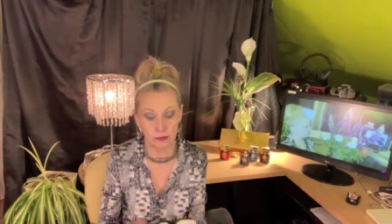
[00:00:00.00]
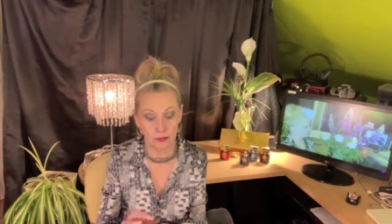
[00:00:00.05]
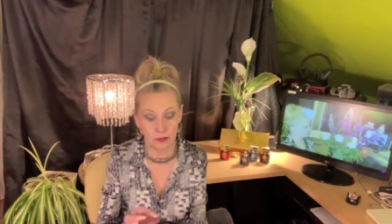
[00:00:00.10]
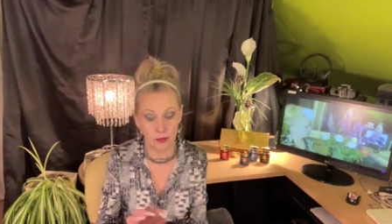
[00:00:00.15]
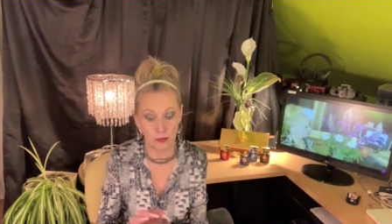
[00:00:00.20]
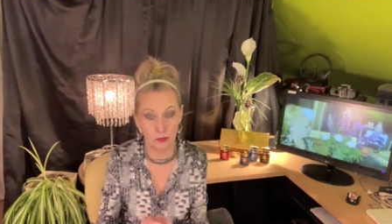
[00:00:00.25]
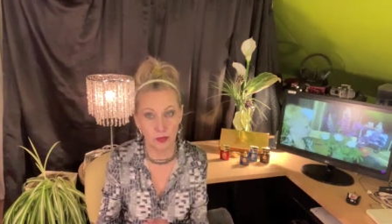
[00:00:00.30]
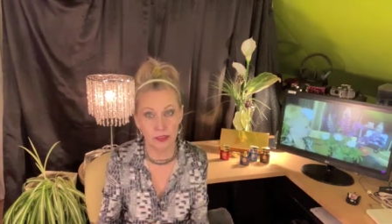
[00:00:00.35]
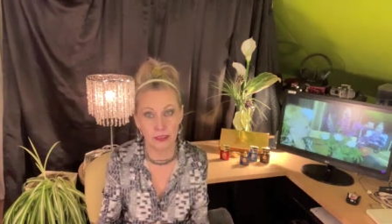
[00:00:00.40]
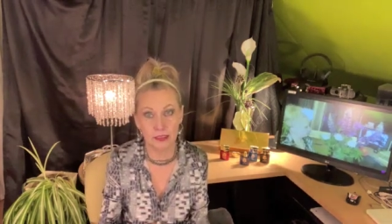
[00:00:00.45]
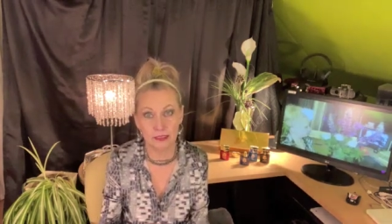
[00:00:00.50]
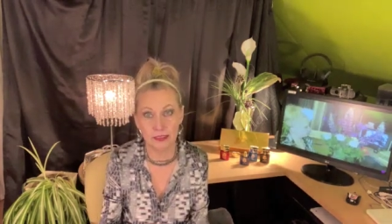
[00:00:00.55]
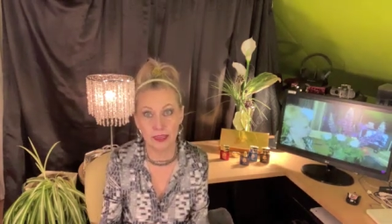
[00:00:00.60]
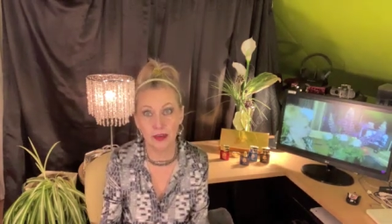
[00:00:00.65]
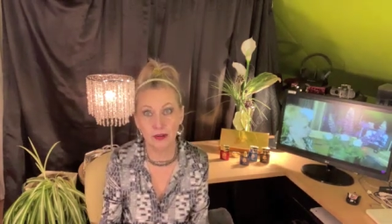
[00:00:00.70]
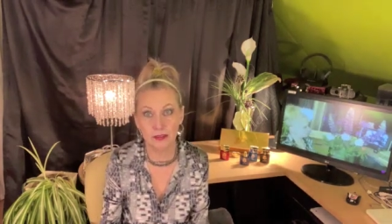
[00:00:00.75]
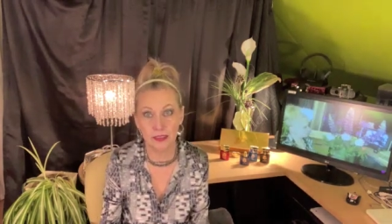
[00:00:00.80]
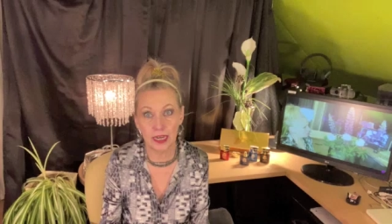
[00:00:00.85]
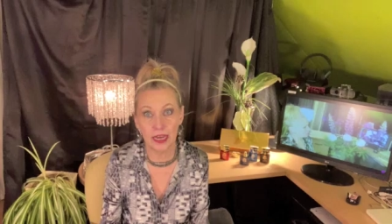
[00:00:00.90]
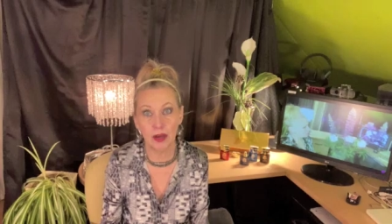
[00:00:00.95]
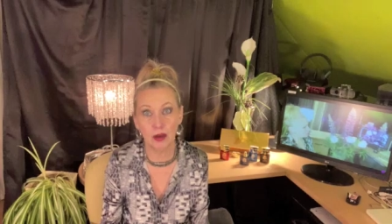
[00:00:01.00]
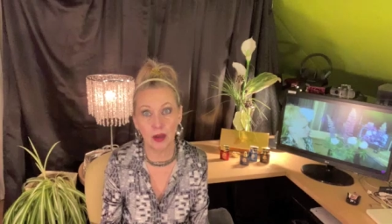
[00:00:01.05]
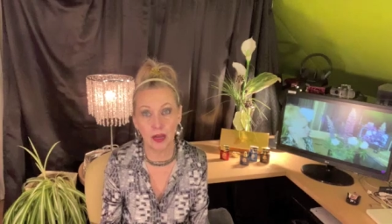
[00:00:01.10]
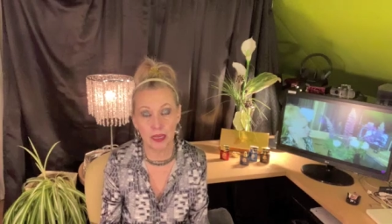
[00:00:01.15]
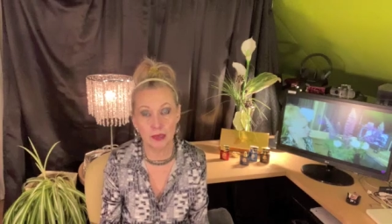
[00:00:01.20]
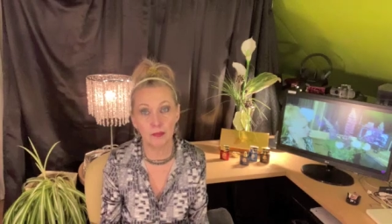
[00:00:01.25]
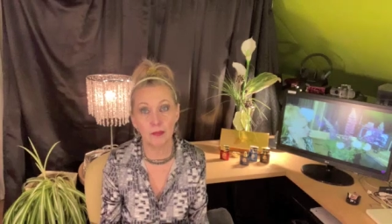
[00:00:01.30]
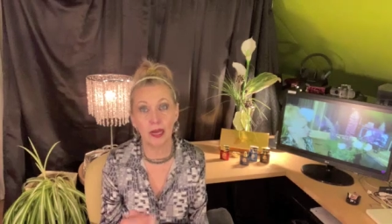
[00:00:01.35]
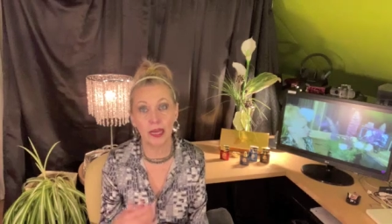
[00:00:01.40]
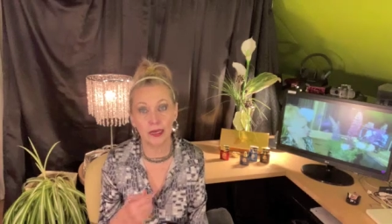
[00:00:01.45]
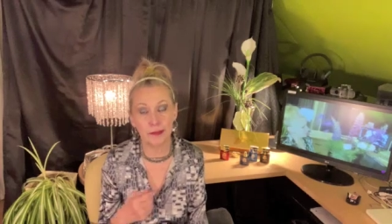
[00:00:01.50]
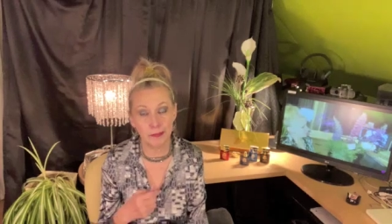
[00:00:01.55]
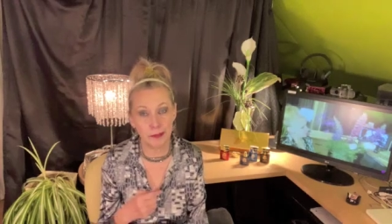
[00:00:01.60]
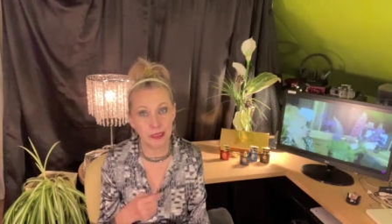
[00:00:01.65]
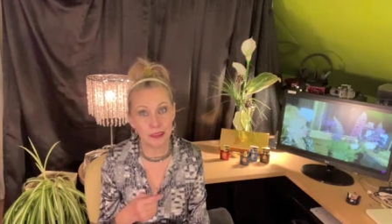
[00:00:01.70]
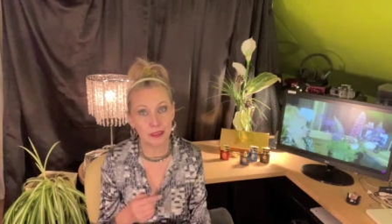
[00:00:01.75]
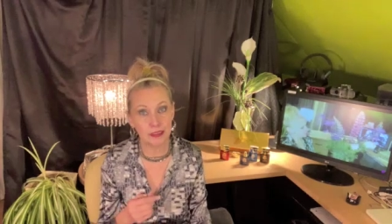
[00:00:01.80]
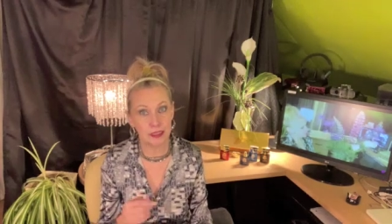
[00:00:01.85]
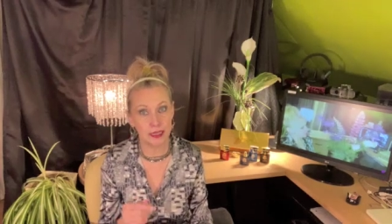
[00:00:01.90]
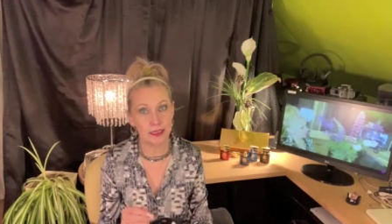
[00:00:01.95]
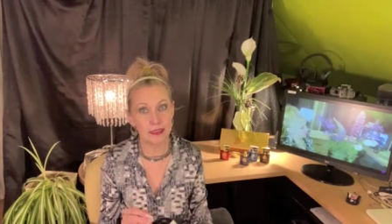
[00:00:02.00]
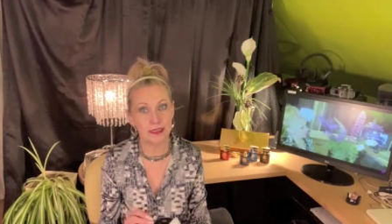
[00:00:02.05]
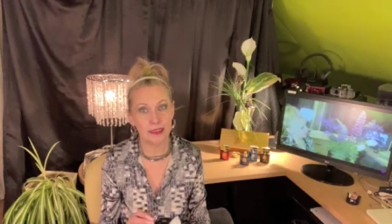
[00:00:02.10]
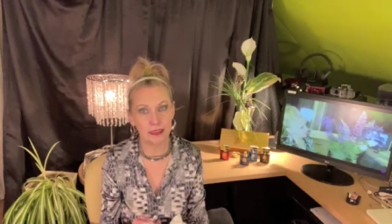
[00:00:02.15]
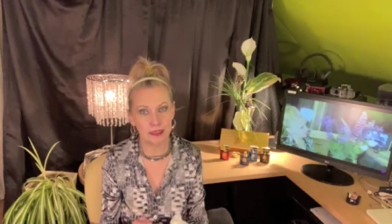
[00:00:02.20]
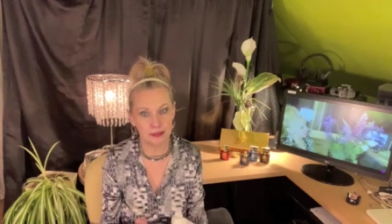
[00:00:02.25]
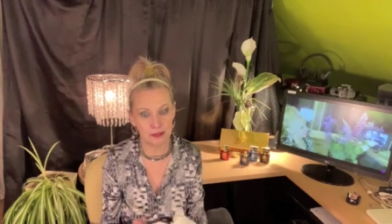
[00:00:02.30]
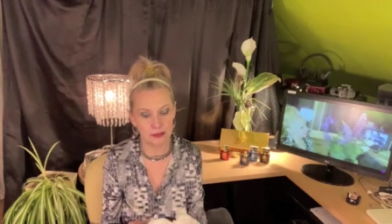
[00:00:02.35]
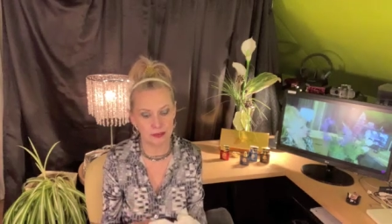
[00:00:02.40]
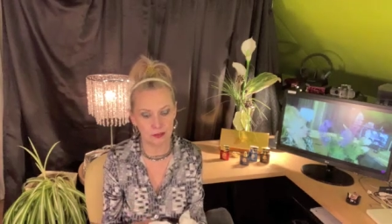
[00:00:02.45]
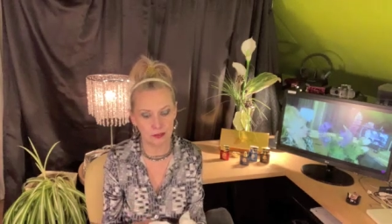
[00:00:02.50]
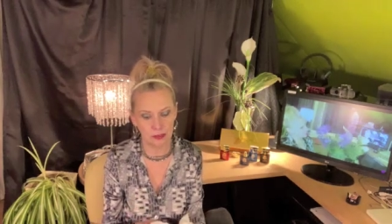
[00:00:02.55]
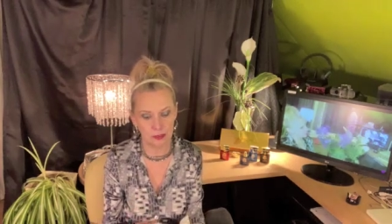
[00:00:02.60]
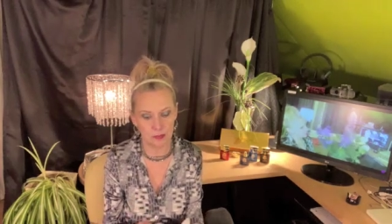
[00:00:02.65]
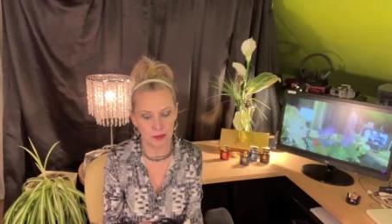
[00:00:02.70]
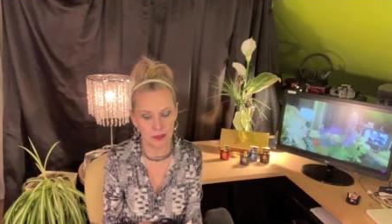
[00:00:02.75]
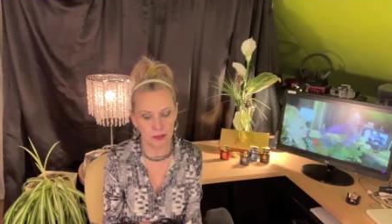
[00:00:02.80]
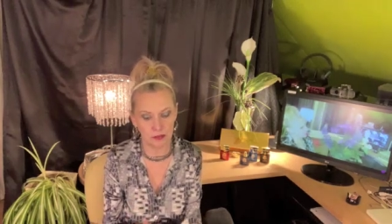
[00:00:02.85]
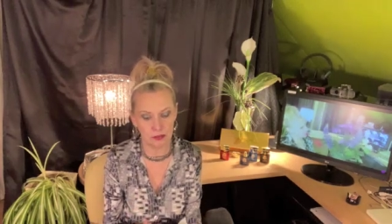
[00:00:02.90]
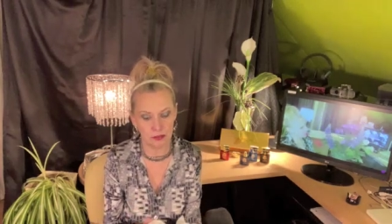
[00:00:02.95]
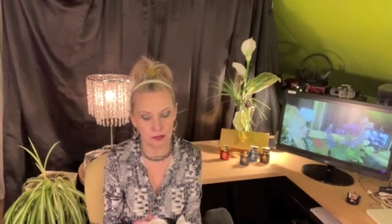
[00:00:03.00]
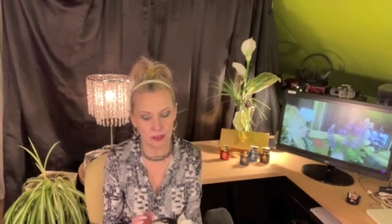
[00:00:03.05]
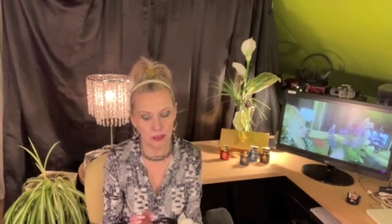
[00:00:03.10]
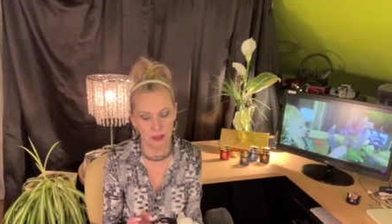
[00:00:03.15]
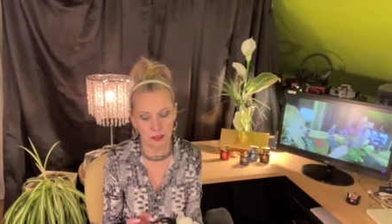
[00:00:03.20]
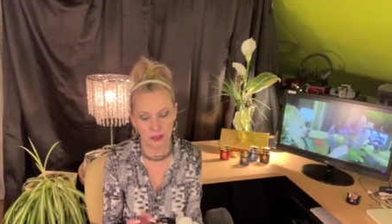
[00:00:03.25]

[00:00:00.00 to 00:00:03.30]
The one that's out now, in my opinion, I think it still smells